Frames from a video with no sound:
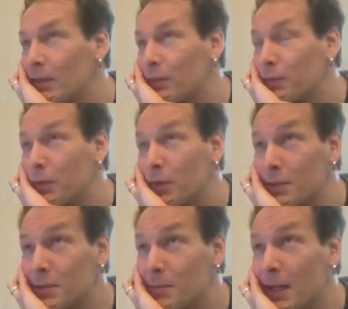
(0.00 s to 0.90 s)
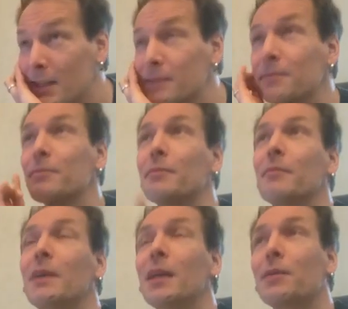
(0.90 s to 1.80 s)
course, it makes
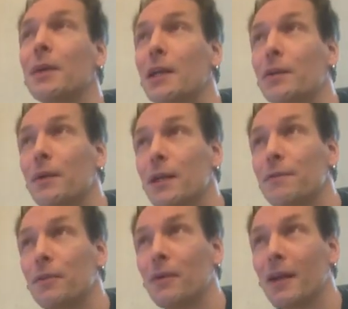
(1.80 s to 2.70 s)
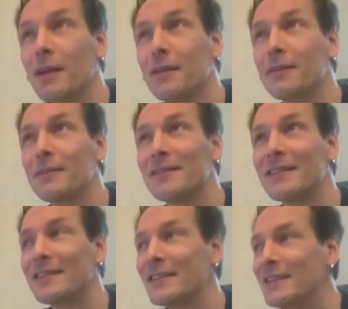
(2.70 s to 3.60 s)
me really grateful and
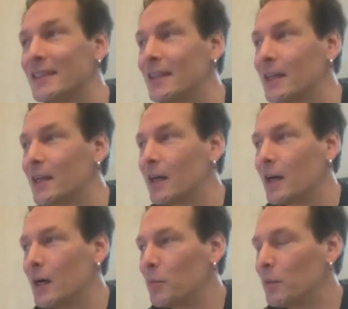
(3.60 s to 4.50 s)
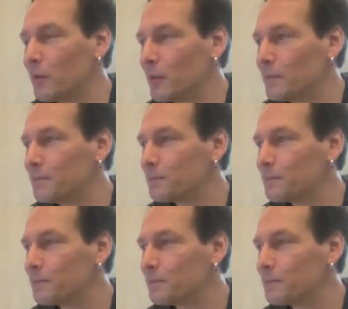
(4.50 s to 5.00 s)
humble,